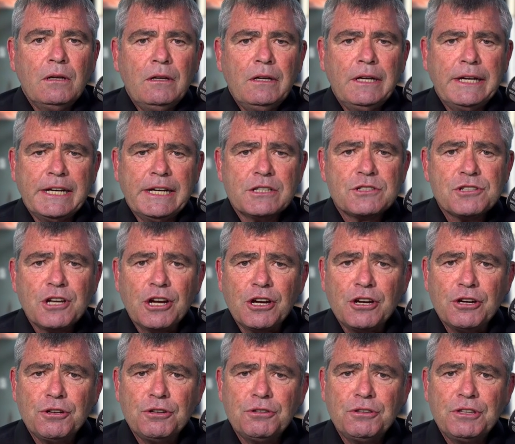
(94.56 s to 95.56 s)
Yeah,
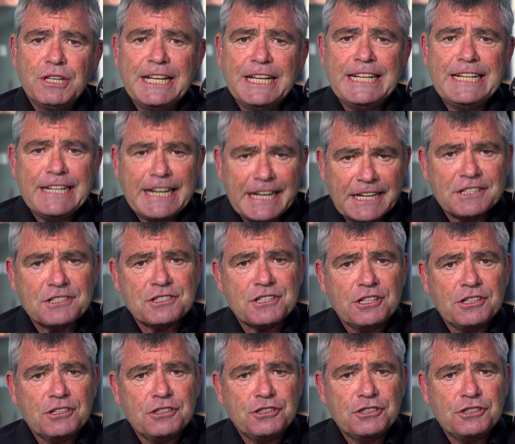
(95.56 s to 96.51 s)
so the next